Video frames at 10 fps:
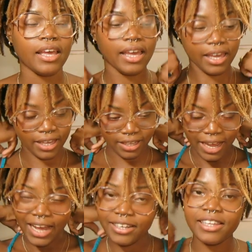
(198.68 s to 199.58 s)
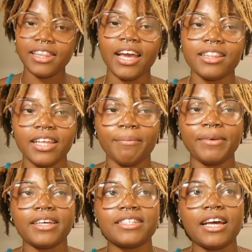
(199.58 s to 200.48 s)
and I didn't like that
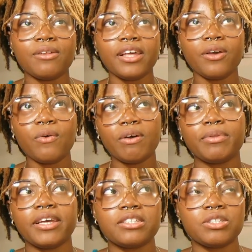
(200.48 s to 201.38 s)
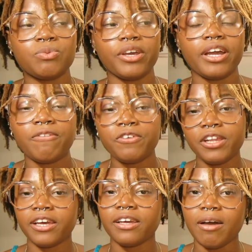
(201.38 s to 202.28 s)
because I don't like going places where I feel
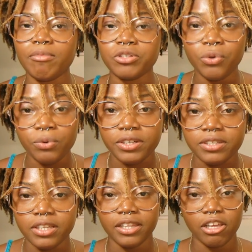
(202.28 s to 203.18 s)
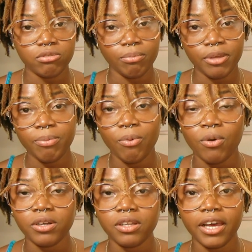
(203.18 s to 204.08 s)
like I'm a tourist and that's when people
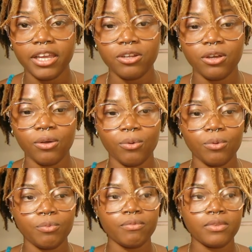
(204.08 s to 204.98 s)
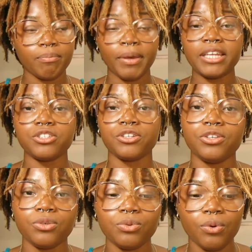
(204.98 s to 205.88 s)
want to like you know pester
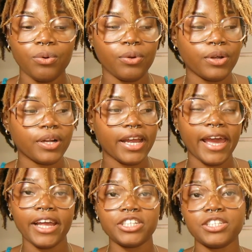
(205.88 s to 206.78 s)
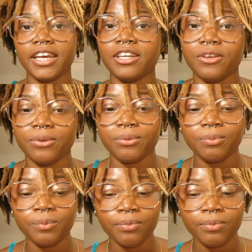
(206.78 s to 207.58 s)
you or agitate you